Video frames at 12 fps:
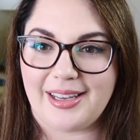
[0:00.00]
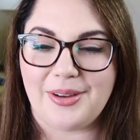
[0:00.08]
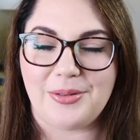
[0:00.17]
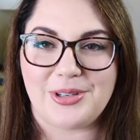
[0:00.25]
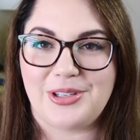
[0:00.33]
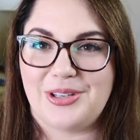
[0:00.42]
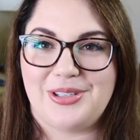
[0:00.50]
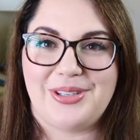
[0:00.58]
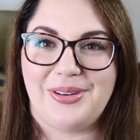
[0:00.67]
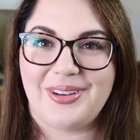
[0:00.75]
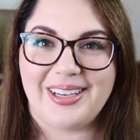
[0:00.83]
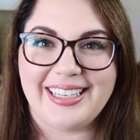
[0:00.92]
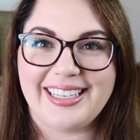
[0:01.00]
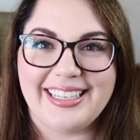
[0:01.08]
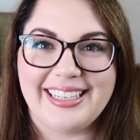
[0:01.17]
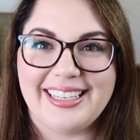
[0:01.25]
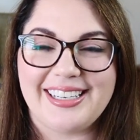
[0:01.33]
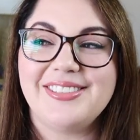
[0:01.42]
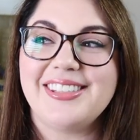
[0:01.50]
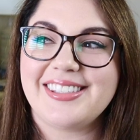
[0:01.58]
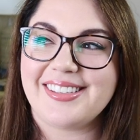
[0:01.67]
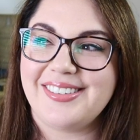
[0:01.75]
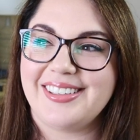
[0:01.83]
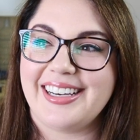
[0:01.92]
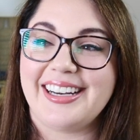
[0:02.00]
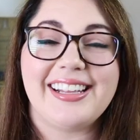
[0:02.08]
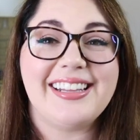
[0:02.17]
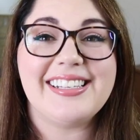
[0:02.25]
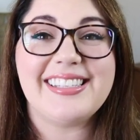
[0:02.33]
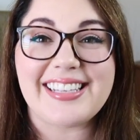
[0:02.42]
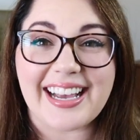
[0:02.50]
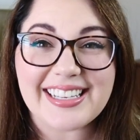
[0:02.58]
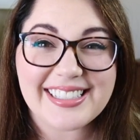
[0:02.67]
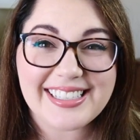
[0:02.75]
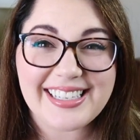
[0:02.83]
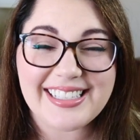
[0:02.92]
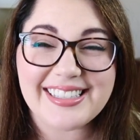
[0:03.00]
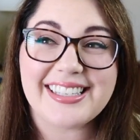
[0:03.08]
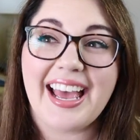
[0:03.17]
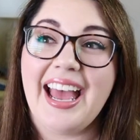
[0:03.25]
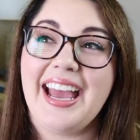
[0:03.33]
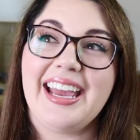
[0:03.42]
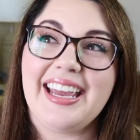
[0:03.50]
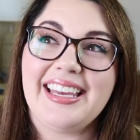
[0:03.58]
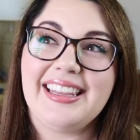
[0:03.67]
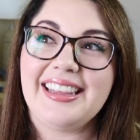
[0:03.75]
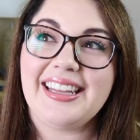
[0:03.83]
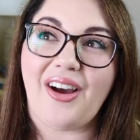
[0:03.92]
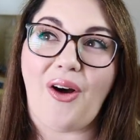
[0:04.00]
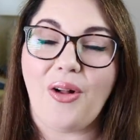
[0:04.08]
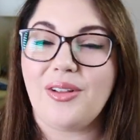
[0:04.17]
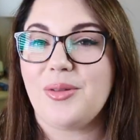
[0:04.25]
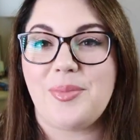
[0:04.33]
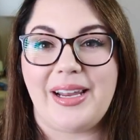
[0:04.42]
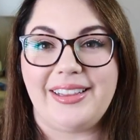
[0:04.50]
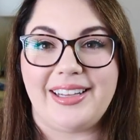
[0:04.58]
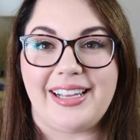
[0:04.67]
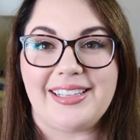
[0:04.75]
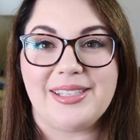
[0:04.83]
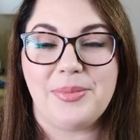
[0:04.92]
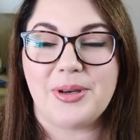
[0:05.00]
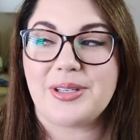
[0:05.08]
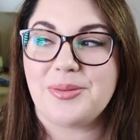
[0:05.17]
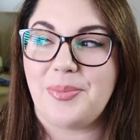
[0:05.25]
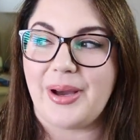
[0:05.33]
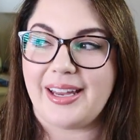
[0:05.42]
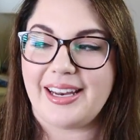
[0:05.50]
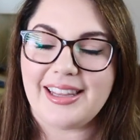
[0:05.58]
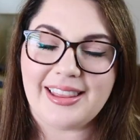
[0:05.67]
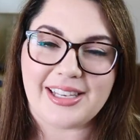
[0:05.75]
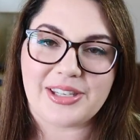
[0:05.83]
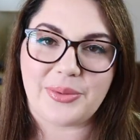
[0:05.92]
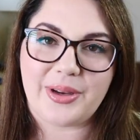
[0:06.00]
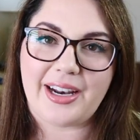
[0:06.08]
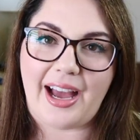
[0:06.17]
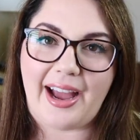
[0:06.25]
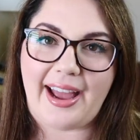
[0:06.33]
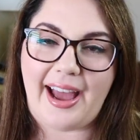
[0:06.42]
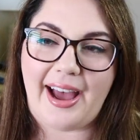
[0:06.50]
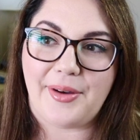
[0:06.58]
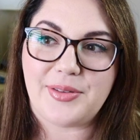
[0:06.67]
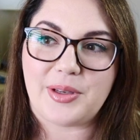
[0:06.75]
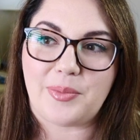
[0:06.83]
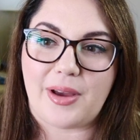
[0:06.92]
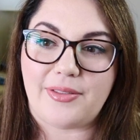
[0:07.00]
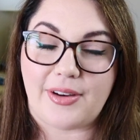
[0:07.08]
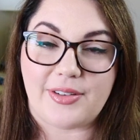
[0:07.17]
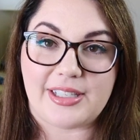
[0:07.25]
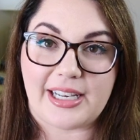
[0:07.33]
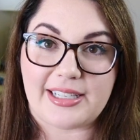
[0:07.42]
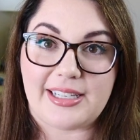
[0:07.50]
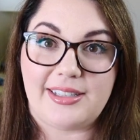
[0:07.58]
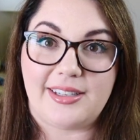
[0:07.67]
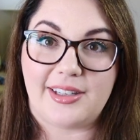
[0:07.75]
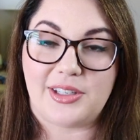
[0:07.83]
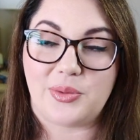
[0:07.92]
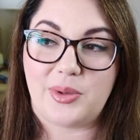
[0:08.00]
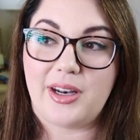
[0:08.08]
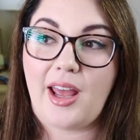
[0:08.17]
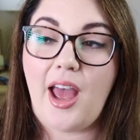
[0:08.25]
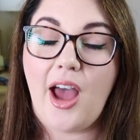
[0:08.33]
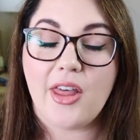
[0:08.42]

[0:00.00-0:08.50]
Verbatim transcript: It was just so good. It was so good. And the sex scenes in all of the Maiden Lane's books, but in this one, I have some of my favorite sex scenes in this one.